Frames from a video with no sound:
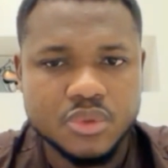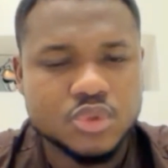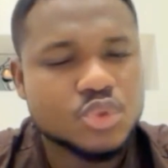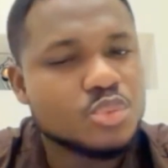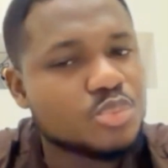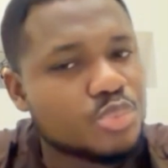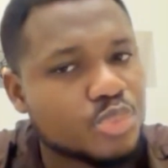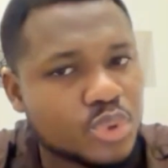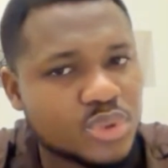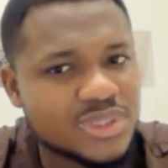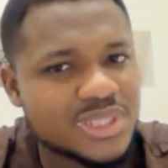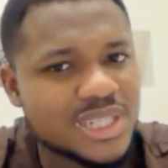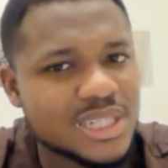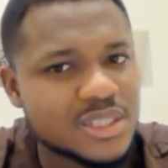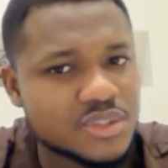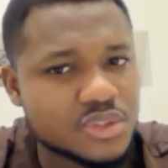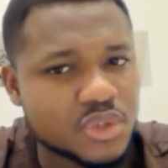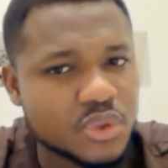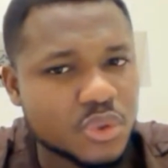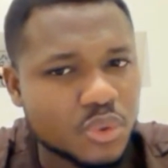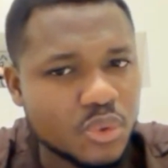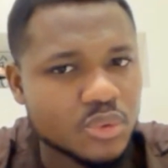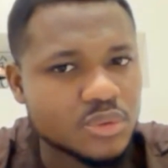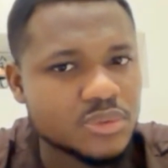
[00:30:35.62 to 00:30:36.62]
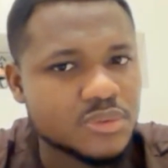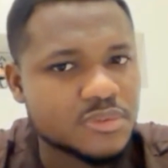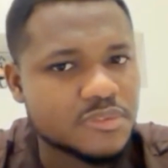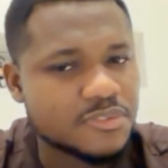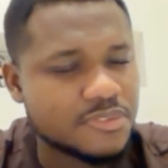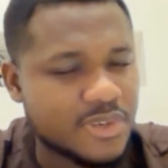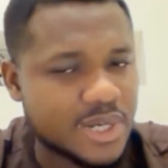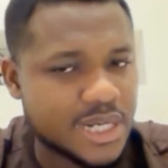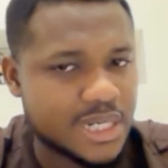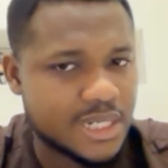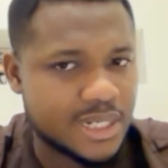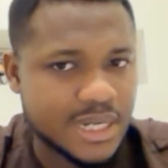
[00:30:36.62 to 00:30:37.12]
to protect your own
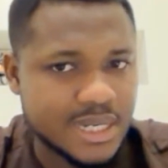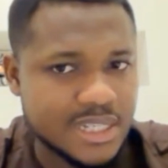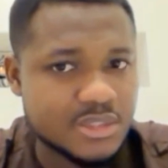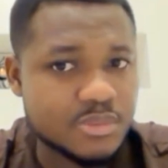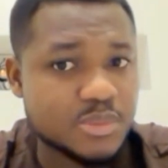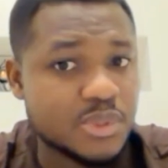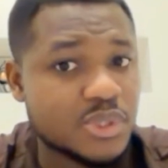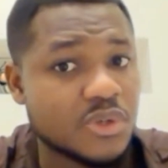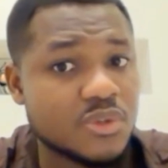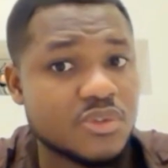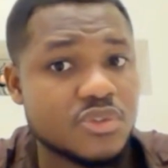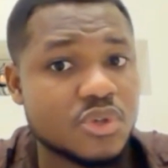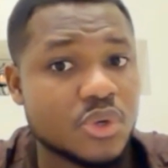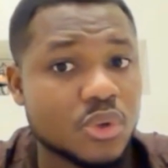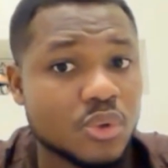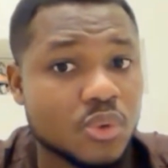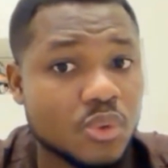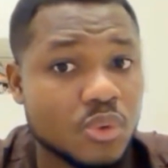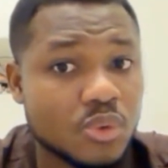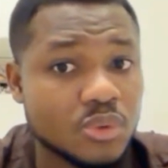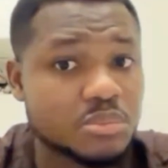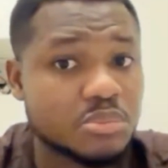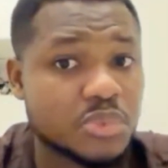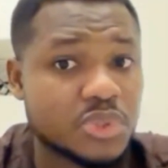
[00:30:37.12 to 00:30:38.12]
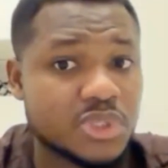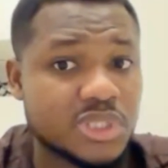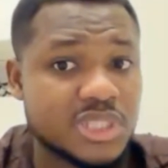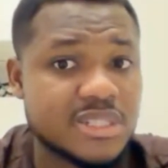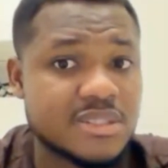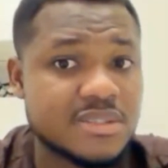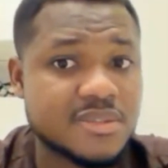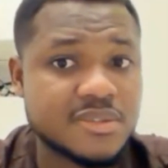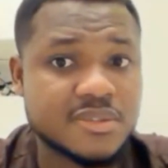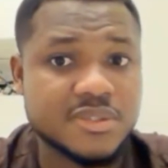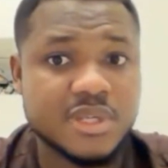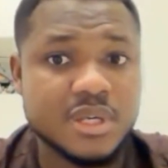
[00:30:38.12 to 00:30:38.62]
finance, because your own money
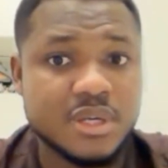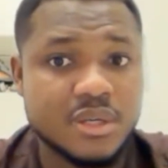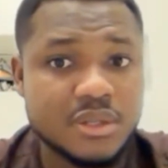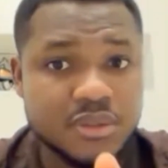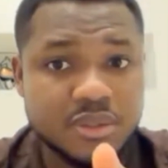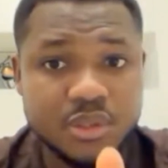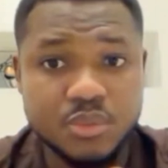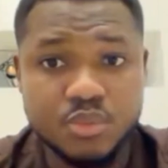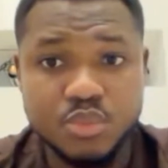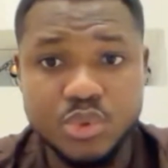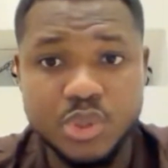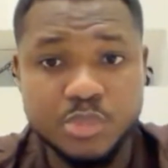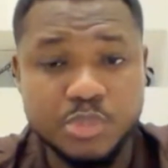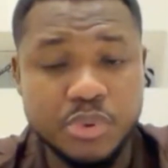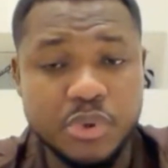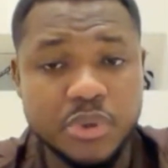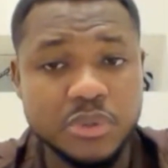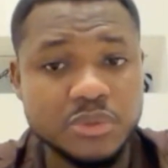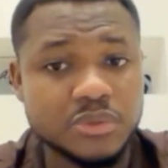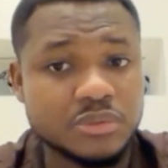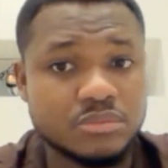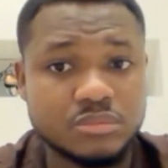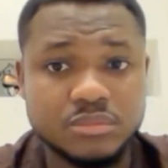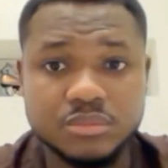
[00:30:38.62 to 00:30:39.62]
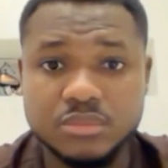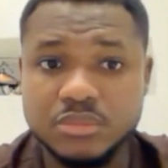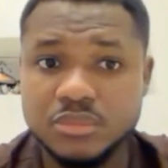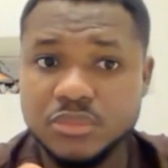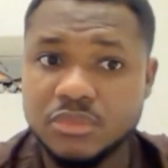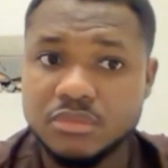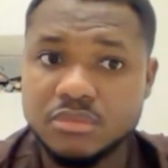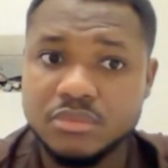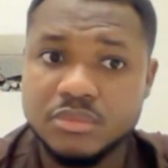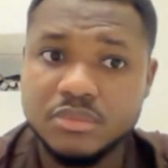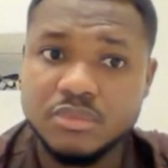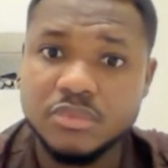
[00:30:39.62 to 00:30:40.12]
is the weapon
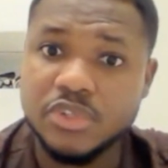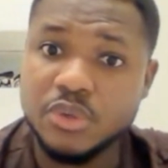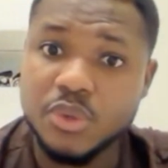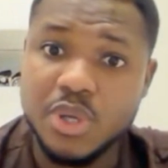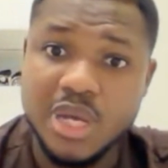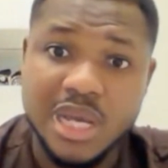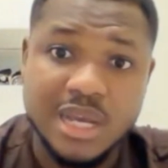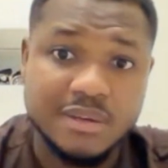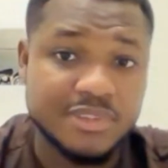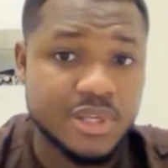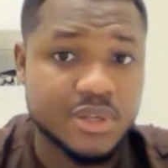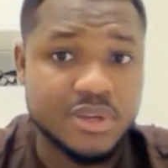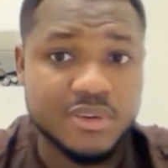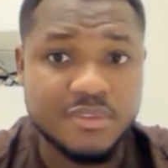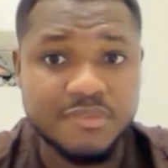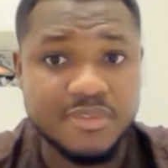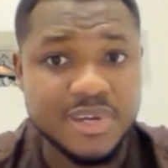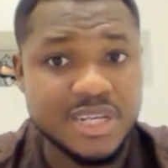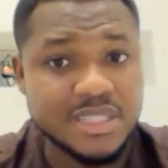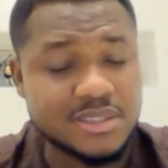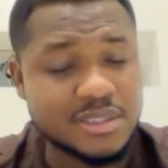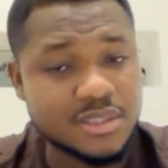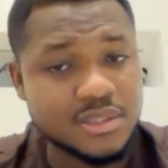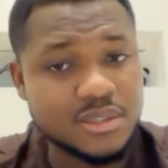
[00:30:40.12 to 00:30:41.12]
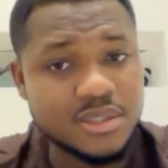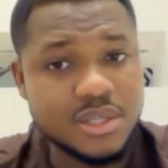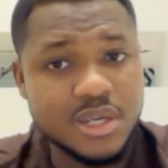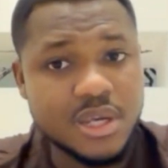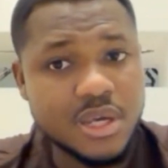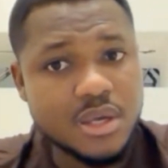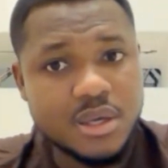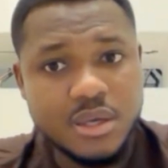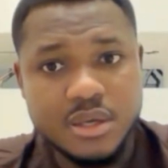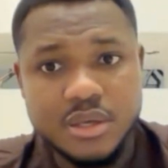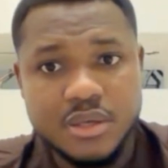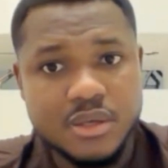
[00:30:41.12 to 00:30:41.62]
you have that you're fighting
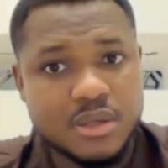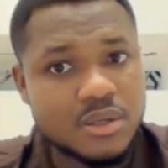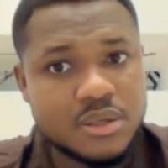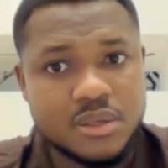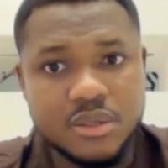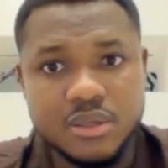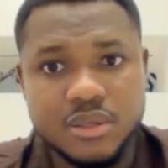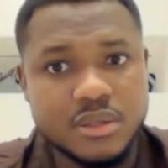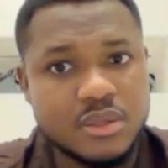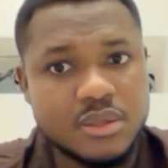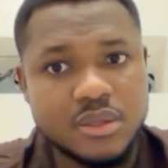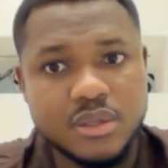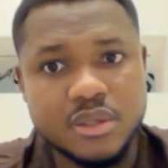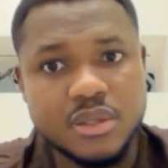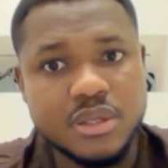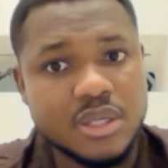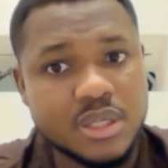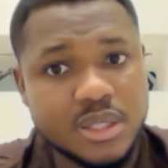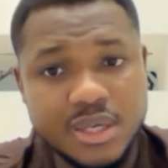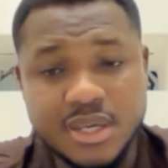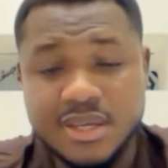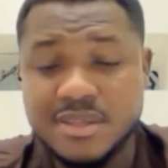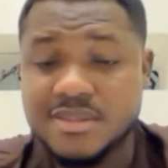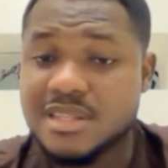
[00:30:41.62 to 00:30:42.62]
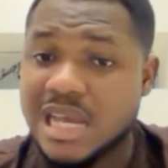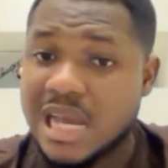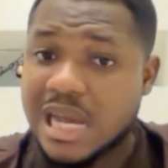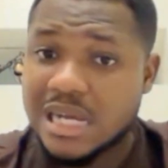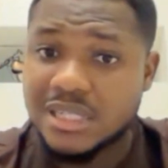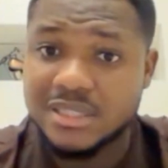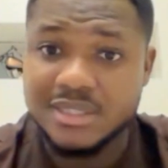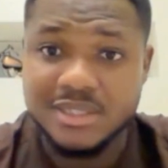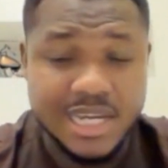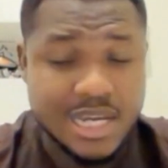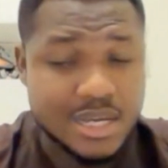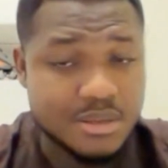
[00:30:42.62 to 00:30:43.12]
against
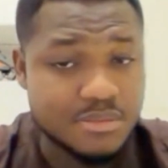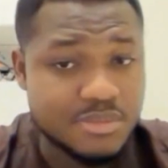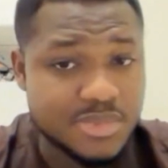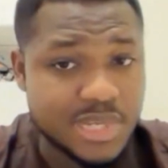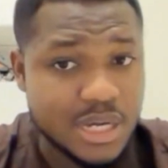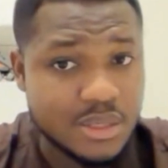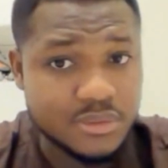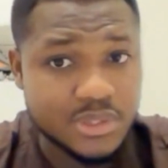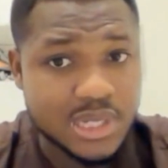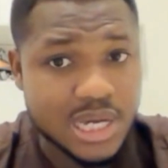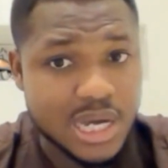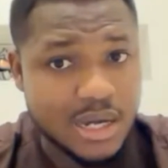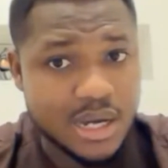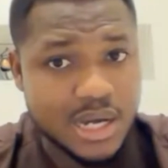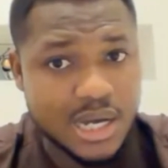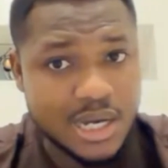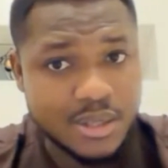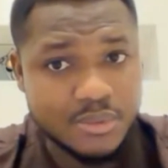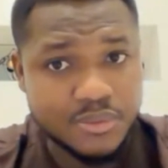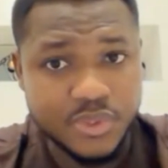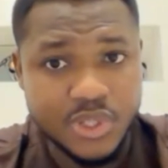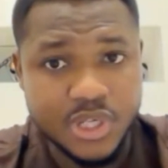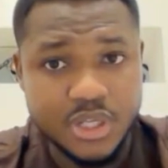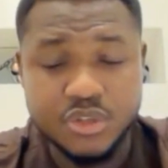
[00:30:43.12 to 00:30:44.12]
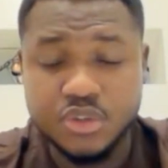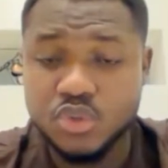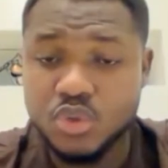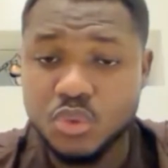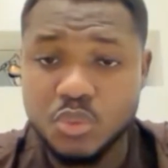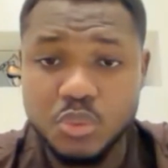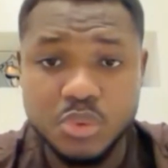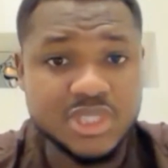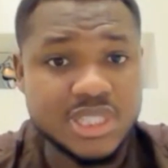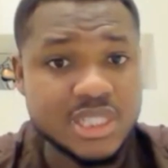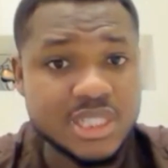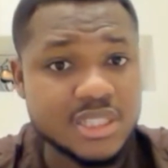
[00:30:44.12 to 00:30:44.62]
hard times out there. You
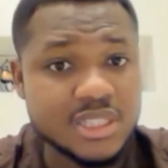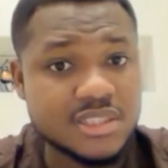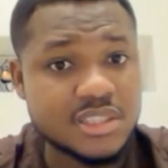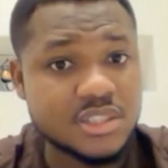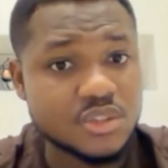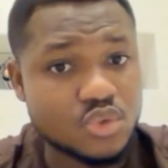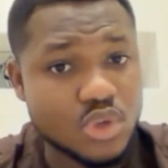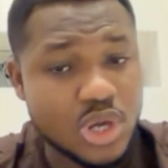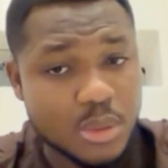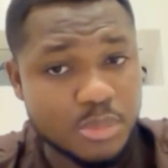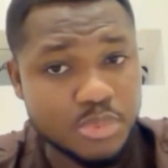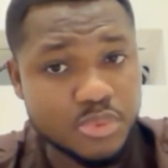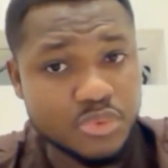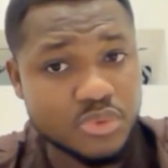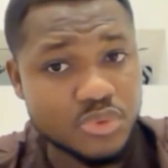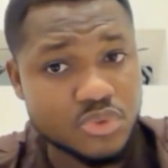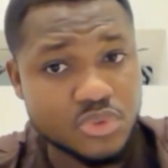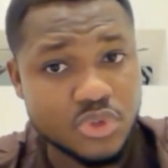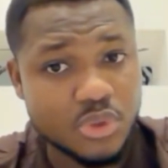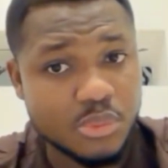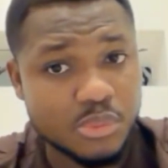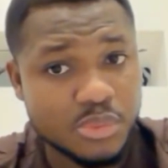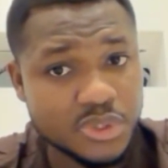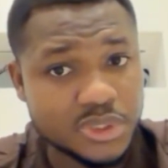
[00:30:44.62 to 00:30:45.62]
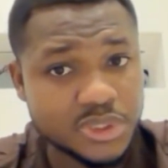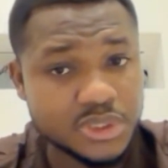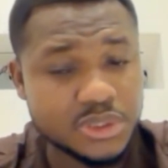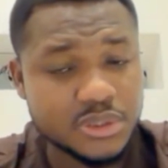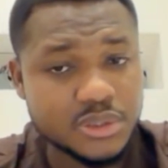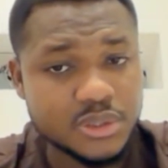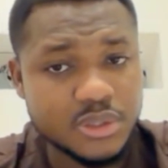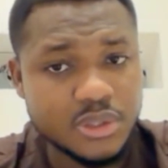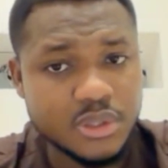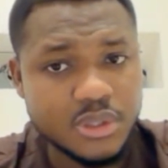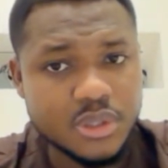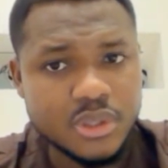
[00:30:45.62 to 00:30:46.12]
don't want anything to happen to your money.
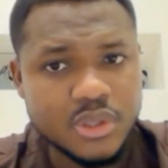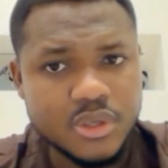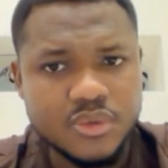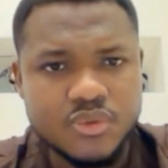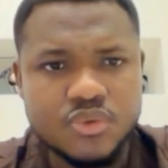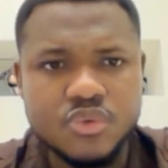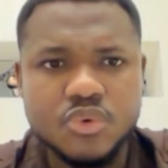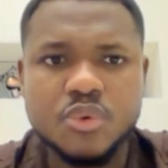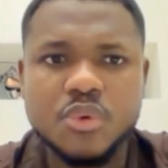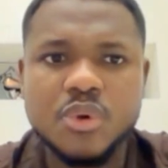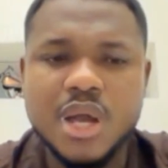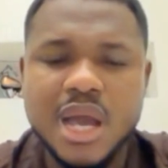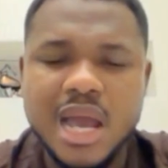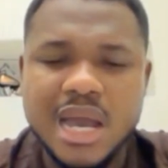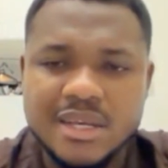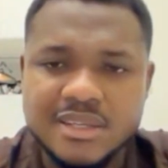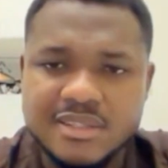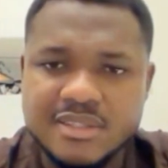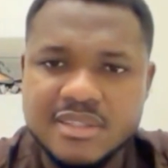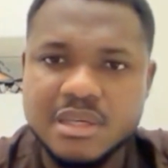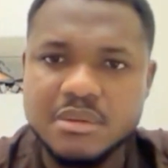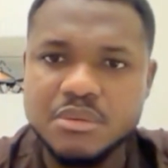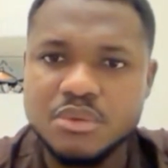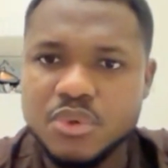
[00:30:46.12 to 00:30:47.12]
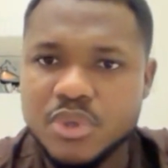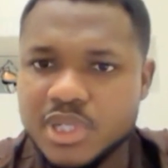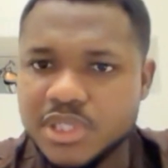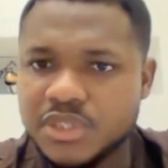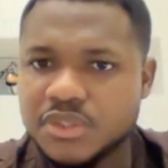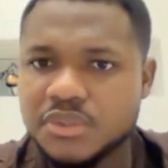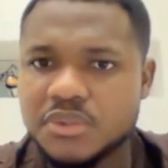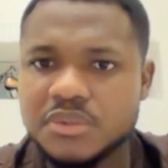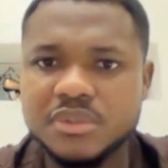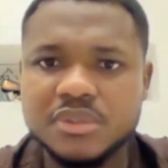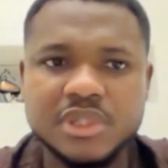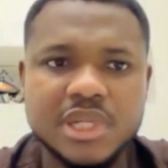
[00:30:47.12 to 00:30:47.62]
So ask them
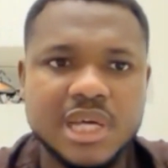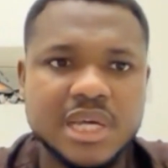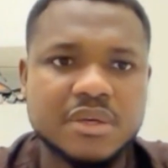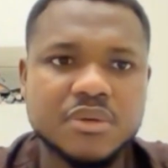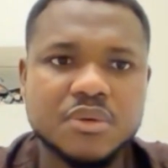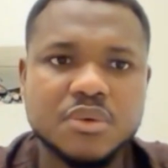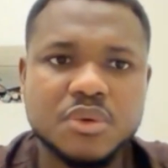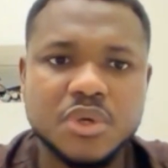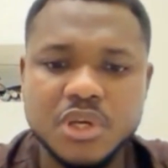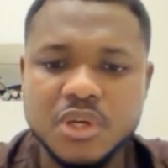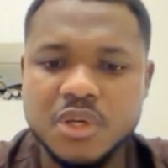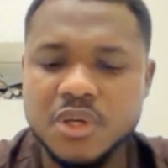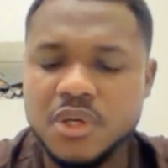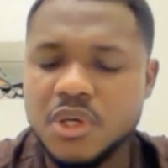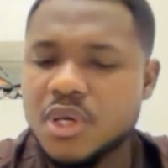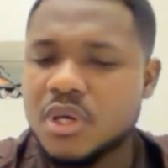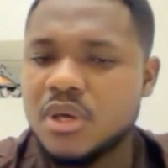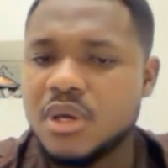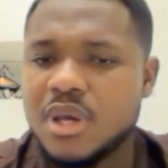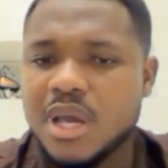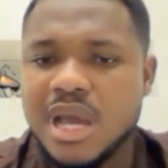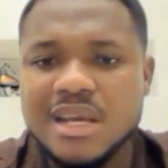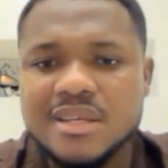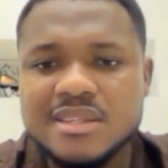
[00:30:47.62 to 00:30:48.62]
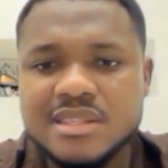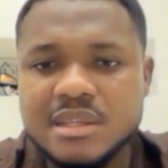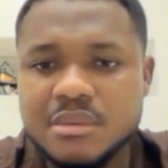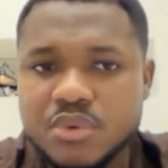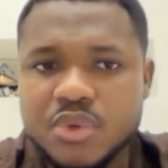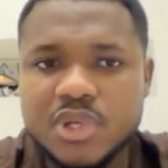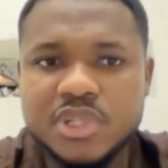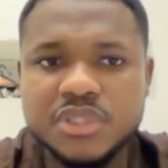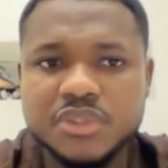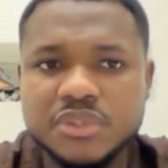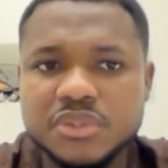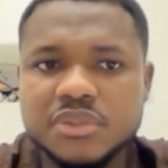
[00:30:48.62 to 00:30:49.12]
questions like, okay, ask them
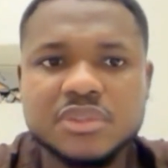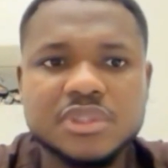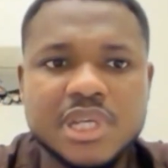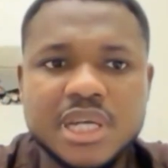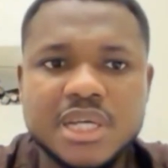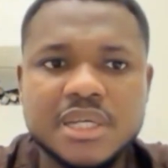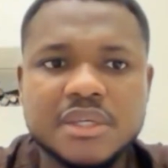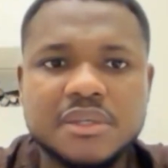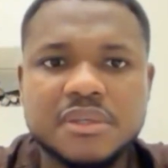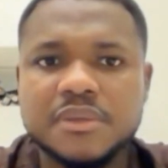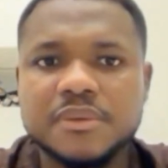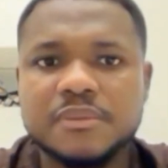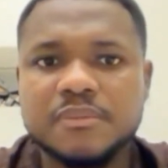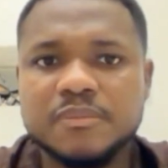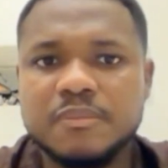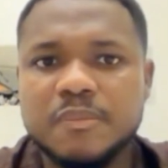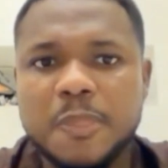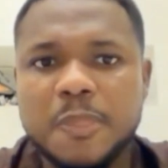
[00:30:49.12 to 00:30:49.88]
questions like,